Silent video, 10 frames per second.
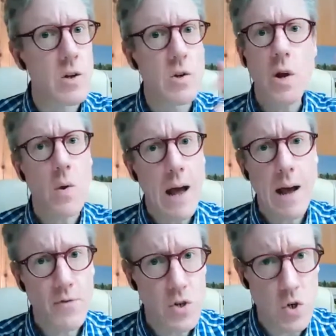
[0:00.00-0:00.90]
You don't
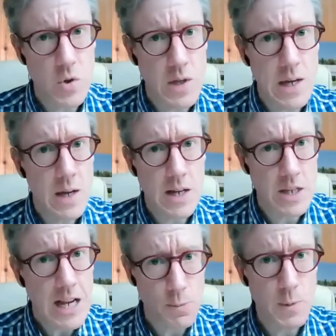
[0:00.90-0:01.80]
have to do the
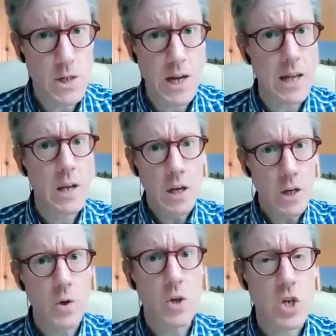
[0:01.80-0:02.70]
assessment again.
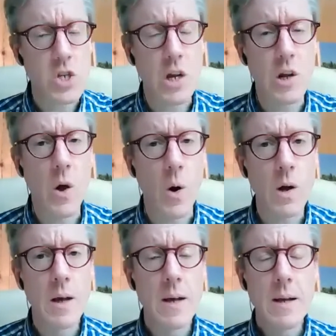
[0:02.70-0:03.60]
You can just unlock.